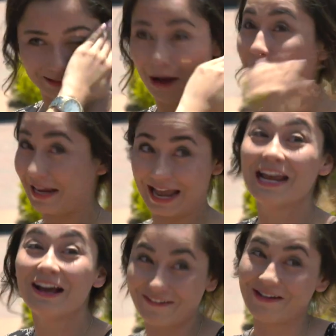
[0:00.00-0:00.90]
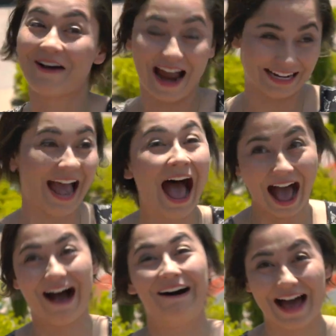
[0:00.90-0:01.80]
don't like any of you right
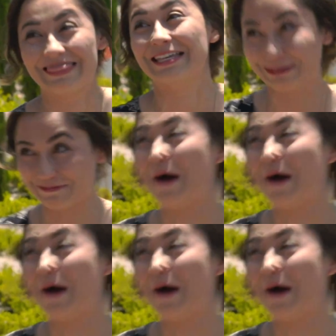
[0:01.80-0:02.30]
now at this